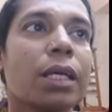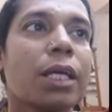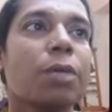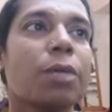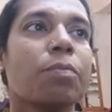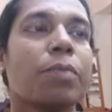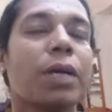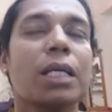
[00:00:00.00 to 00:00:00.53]

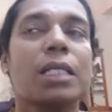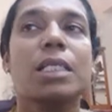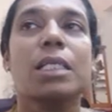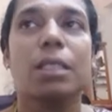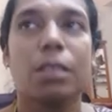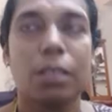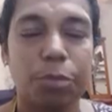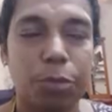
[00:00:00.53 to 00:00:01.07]
impacts
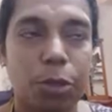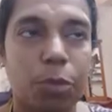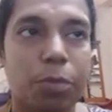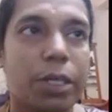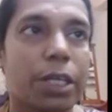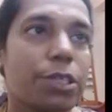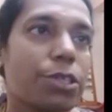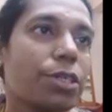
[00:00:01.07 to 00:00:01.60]
signal
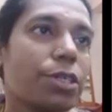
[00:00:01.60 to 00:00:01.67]
propagation.